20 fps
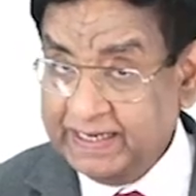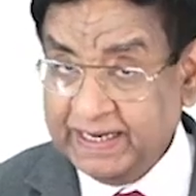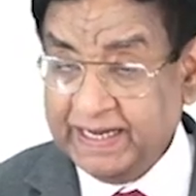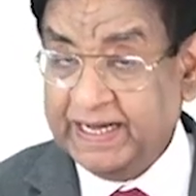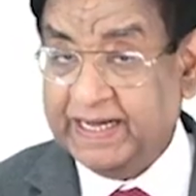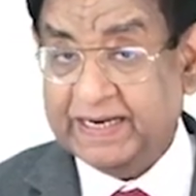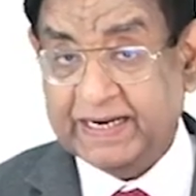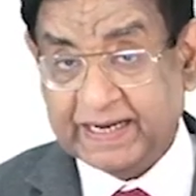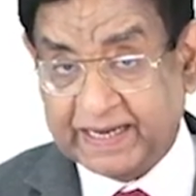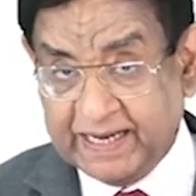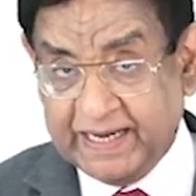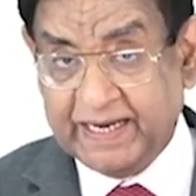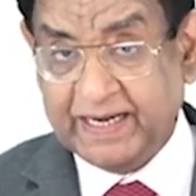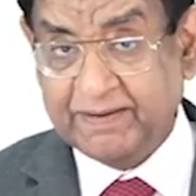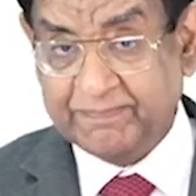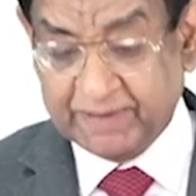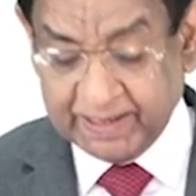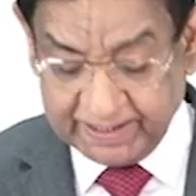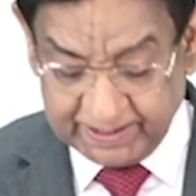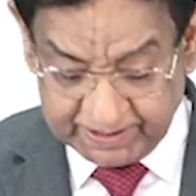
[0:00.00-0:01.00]
And again
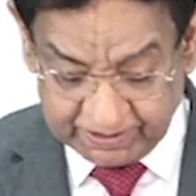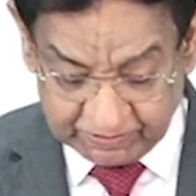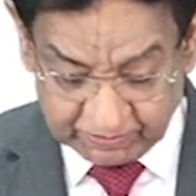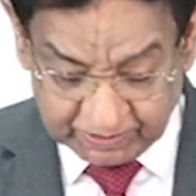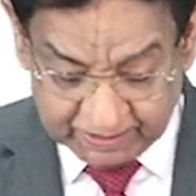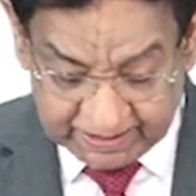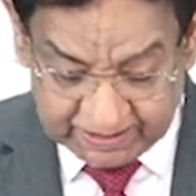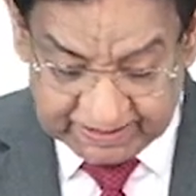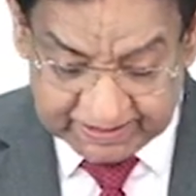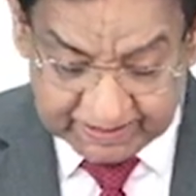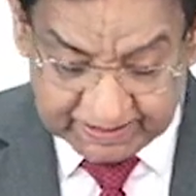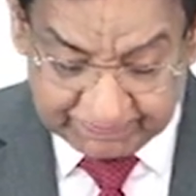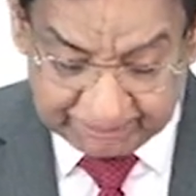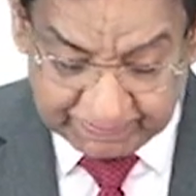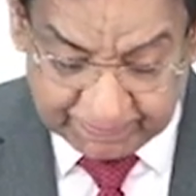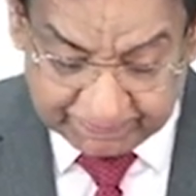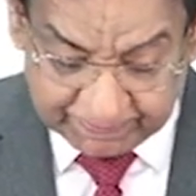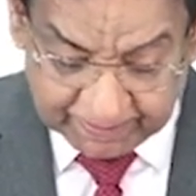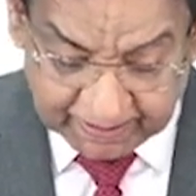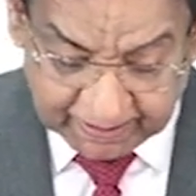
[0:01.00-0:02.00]
reminding you, elderly
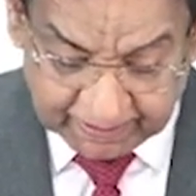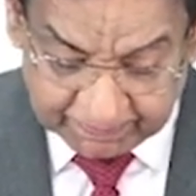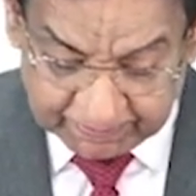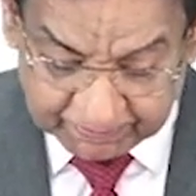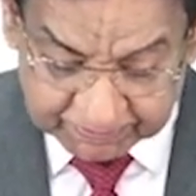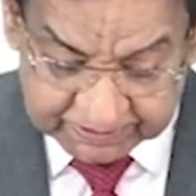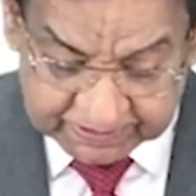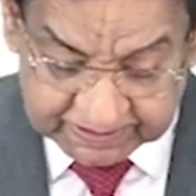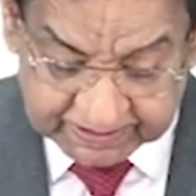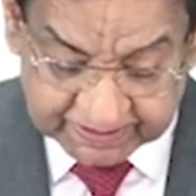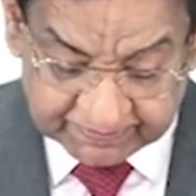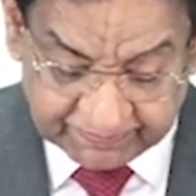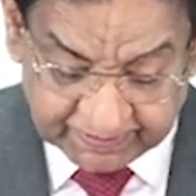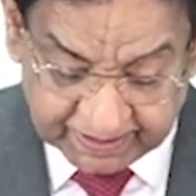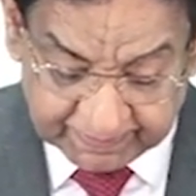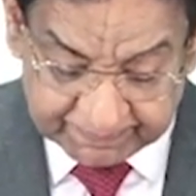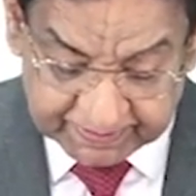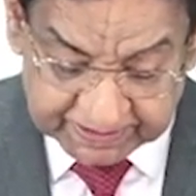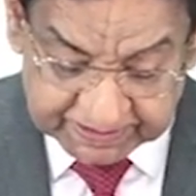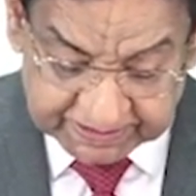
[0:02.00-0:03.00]
people above
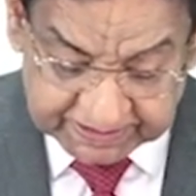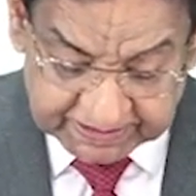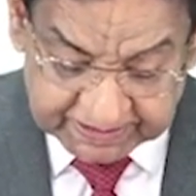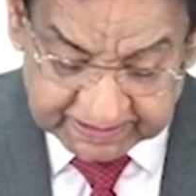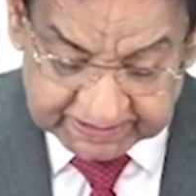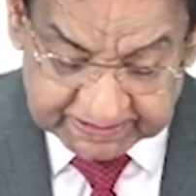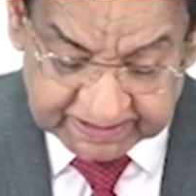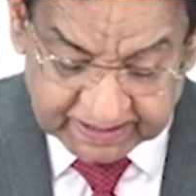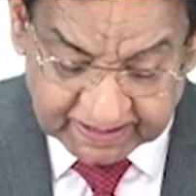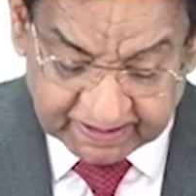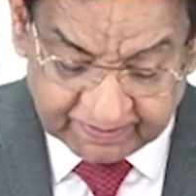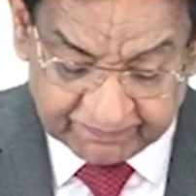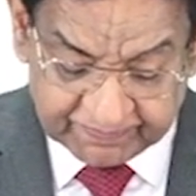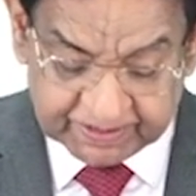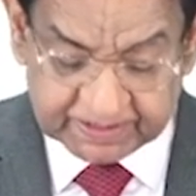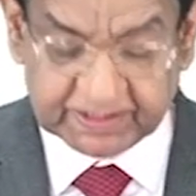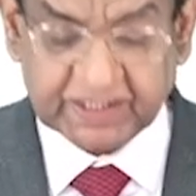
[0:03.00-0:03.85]
65 may just come with